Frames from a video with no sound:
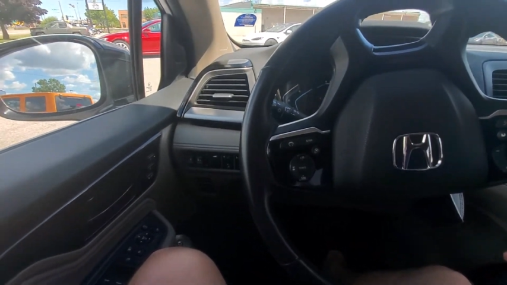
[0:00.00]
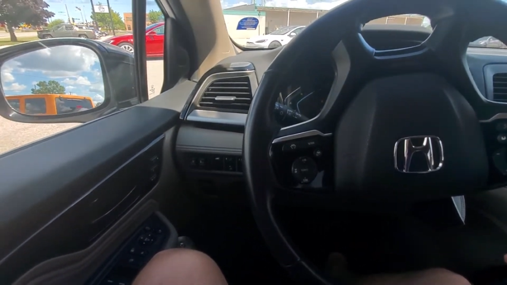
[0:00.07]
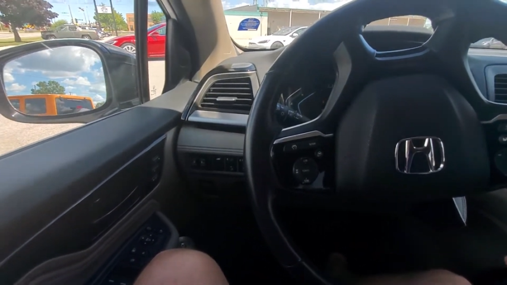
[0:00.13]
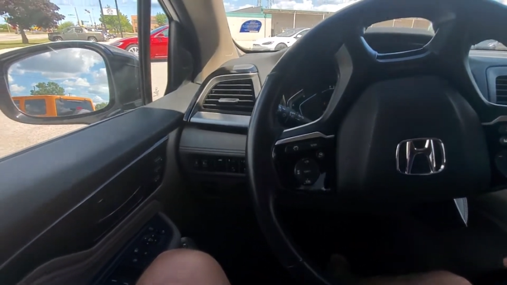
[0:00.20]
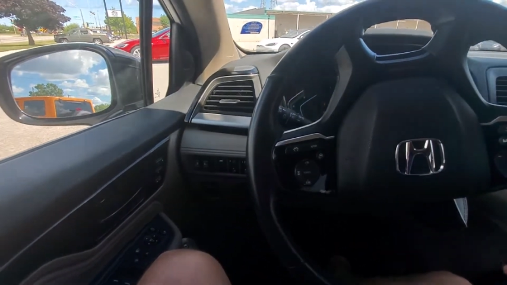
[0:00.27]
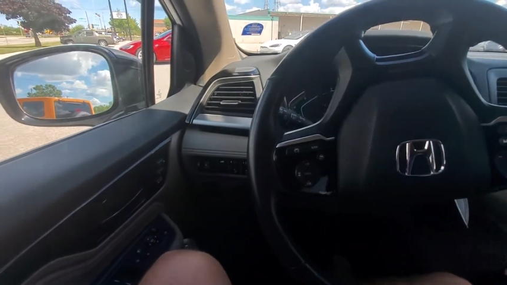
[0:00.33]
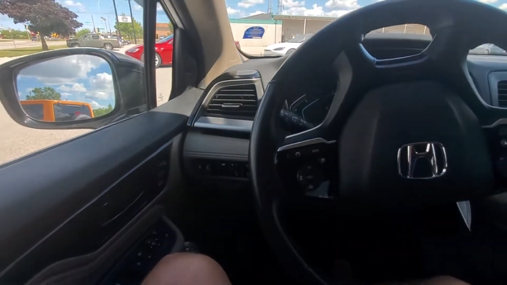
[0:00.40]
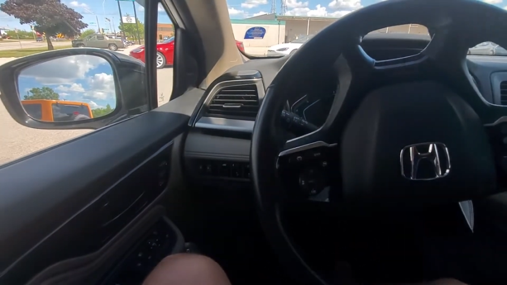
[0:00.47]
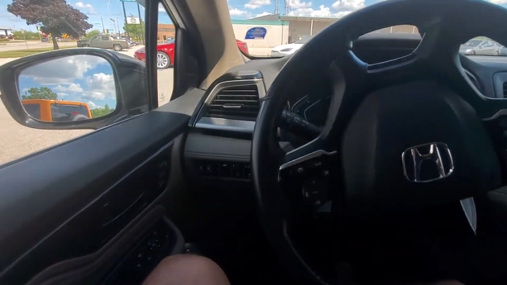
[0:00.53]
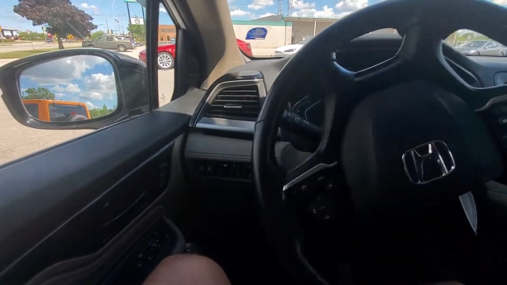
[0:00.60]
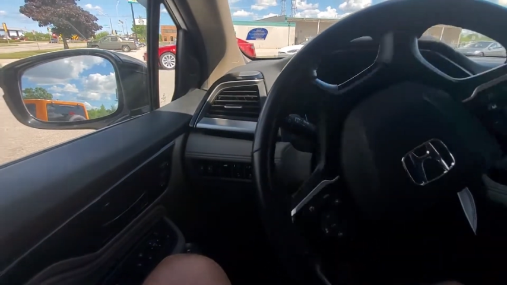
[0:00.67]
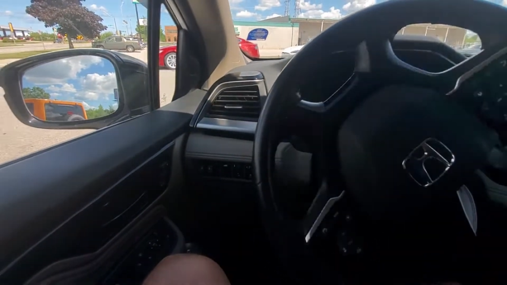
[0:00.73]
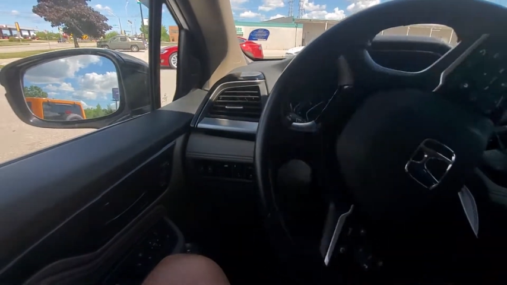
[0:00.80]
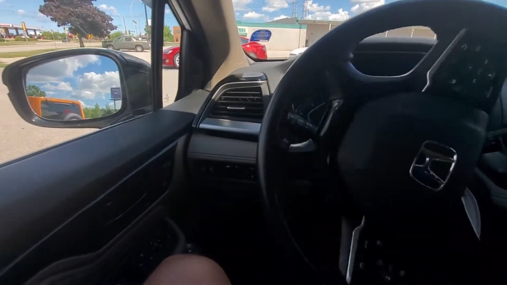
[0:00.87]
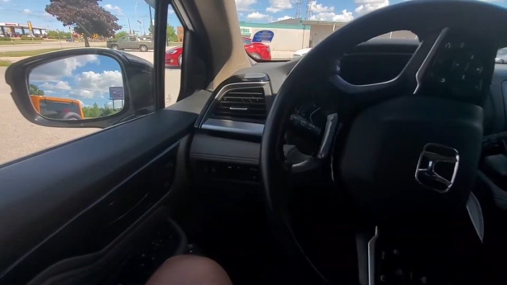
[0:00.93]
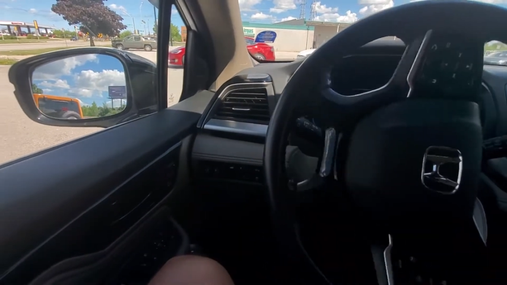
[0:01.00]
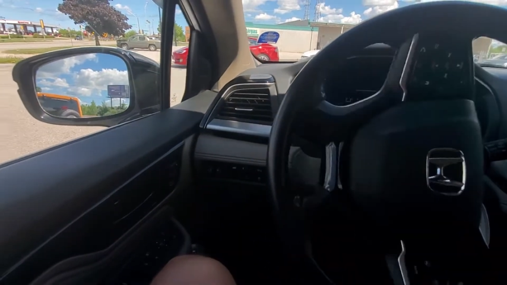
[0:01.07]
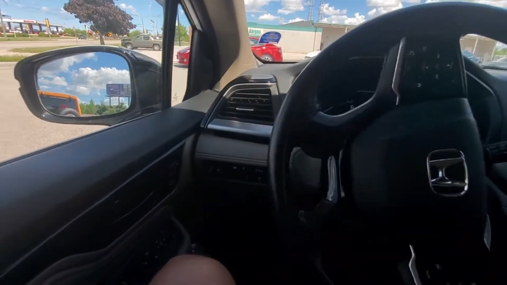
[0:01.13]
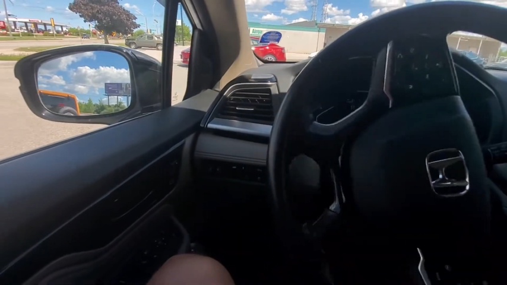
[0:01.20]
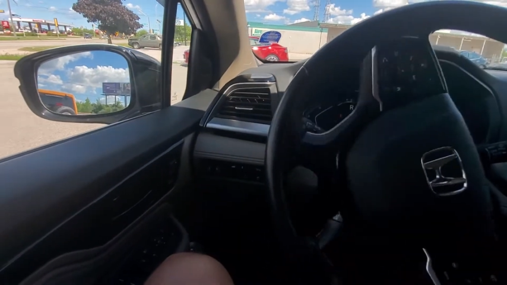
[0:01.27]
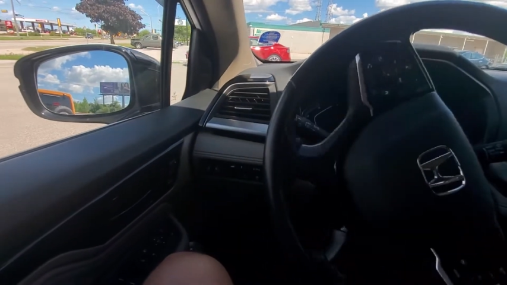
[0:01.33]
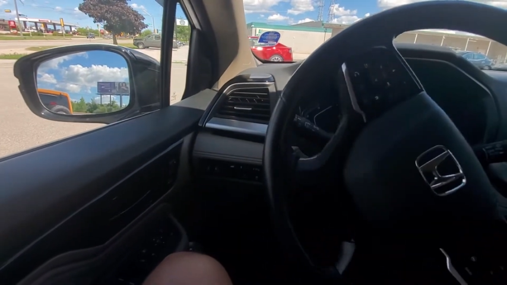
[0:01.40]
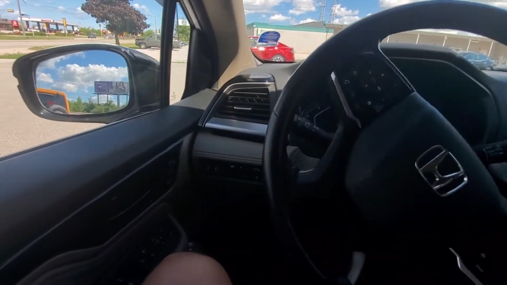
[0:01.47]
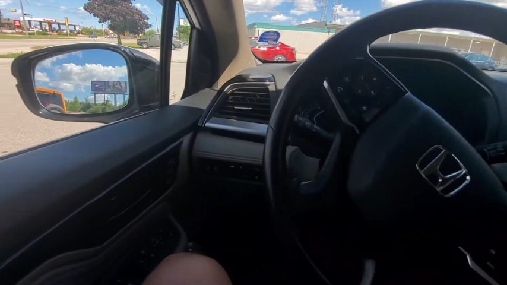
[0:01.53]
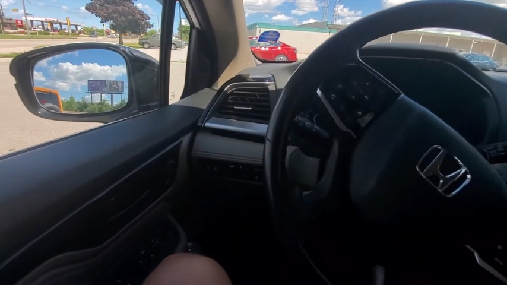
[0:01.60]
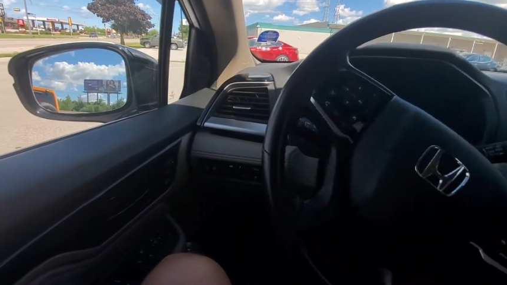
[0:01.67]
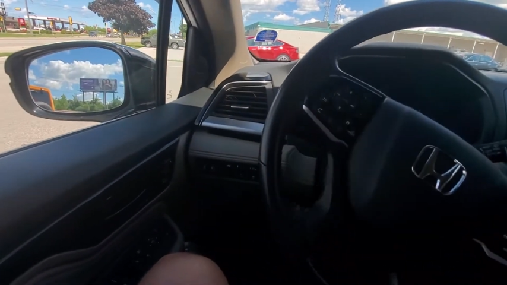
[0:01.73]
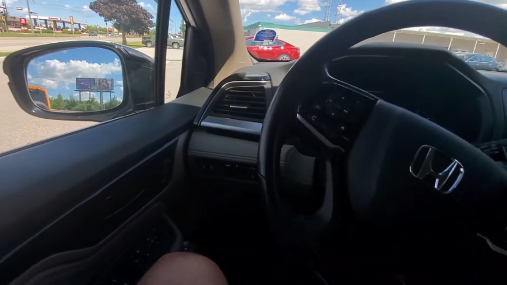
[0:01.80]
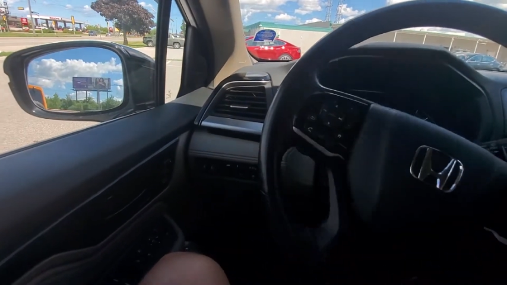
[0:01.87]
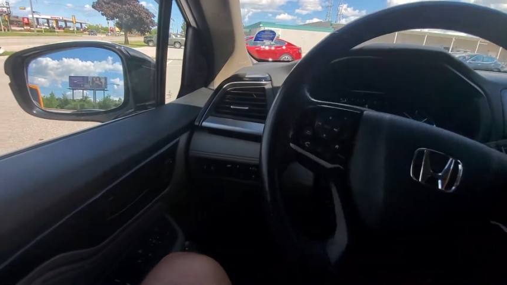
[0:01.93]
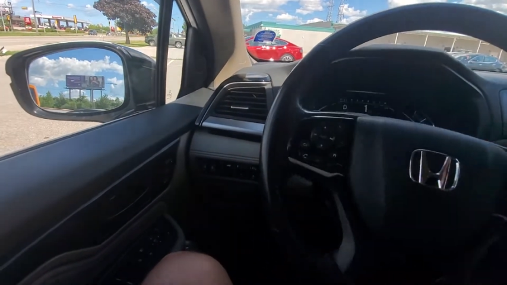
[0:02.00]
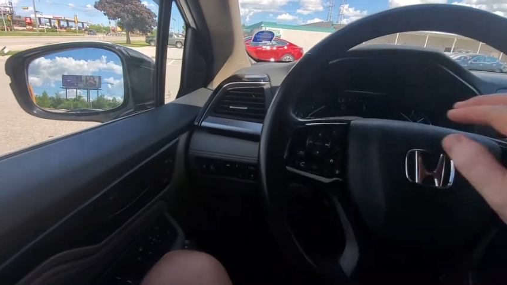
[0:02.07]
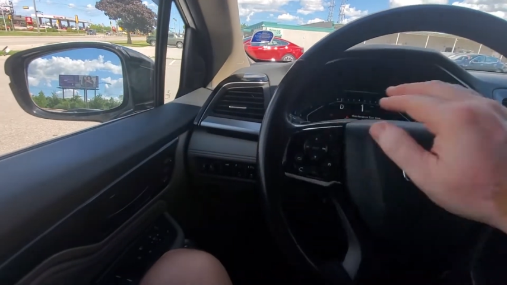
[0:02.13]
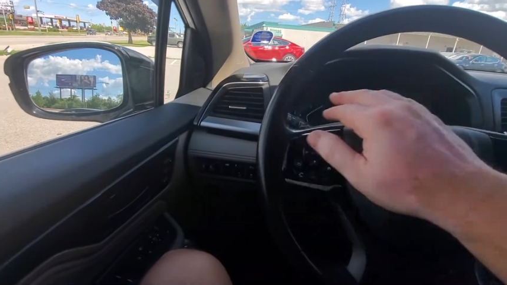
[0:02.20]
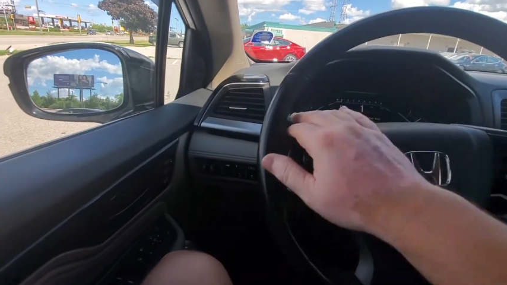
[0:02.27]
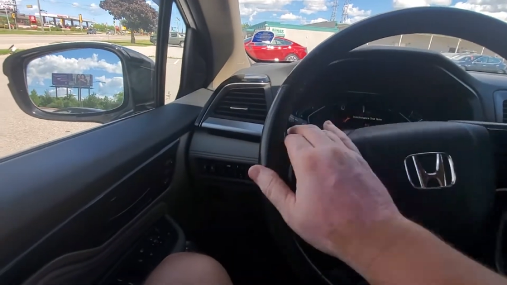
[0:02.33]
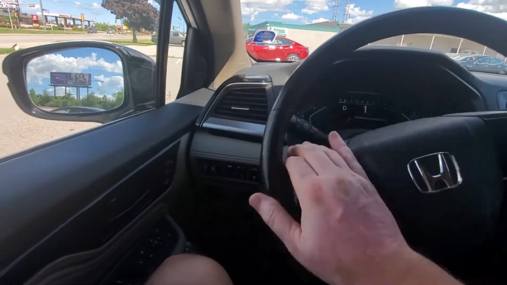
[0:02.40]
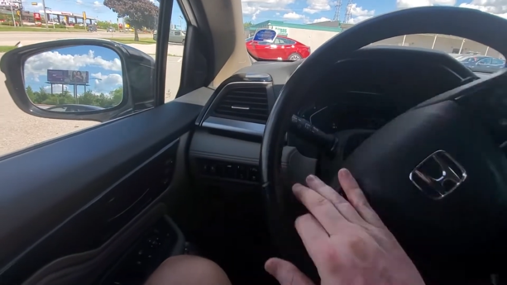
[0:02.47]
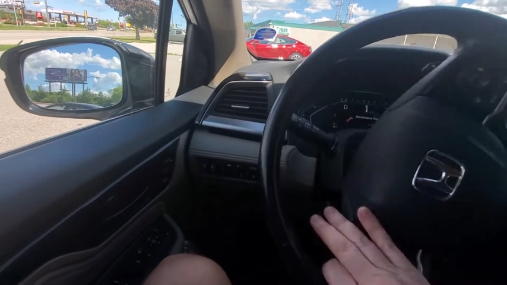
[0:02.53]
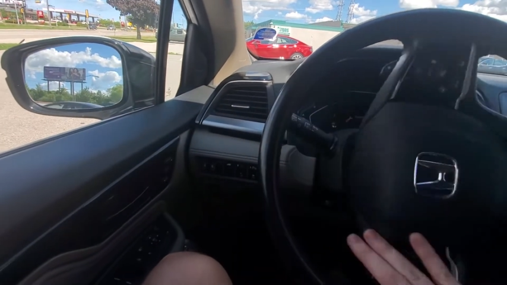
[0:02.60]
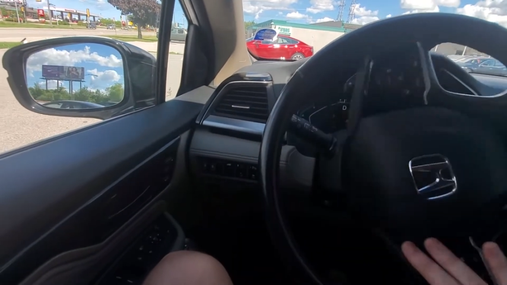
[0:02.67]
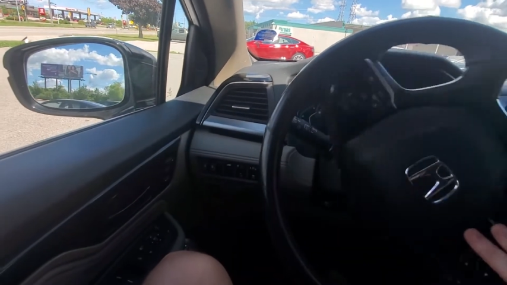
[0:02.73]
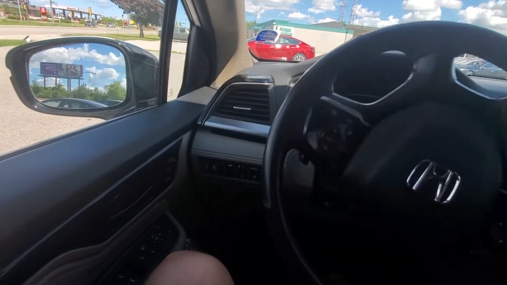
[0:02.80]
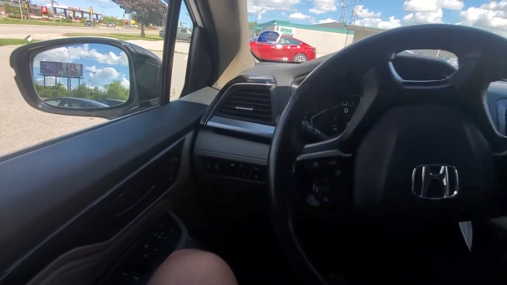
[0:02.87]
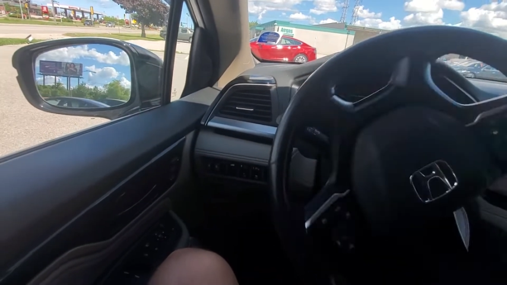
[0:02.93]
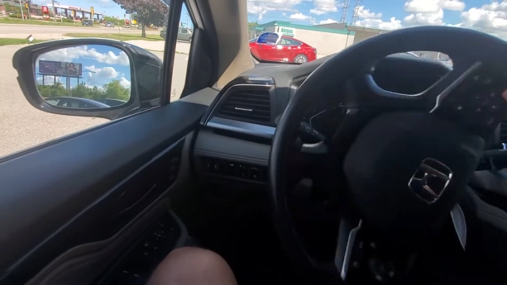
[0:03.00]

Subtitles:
Nobody's mouth can be seen.